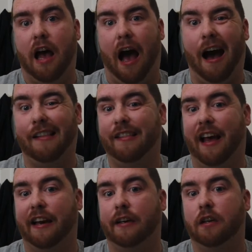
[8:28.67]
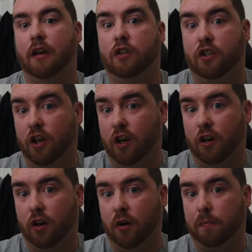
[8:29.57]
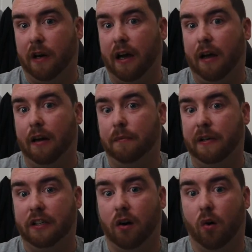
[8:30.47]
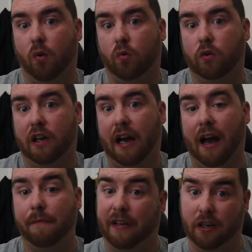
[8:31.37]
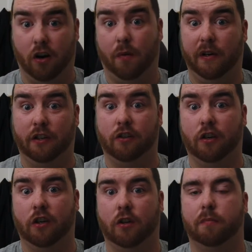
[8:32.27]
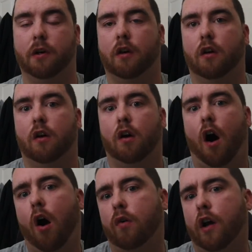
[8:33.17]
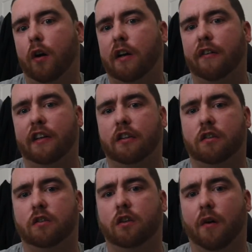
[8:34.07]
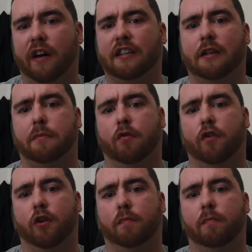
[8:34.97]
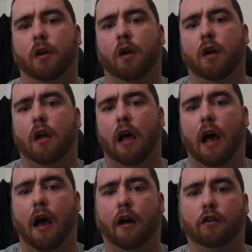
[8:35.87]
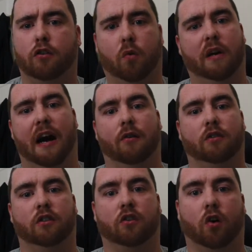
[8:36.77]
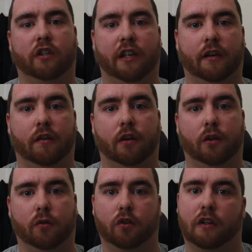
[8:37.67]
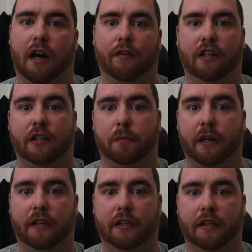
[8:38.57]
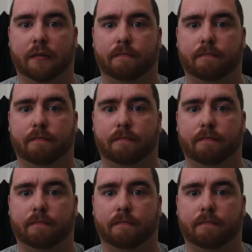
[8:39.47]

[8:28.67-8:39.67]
and then to turn up and be told at midnight when you turn up, oh no, there is no accessible room. Someone else has got it who doesn't have a disability.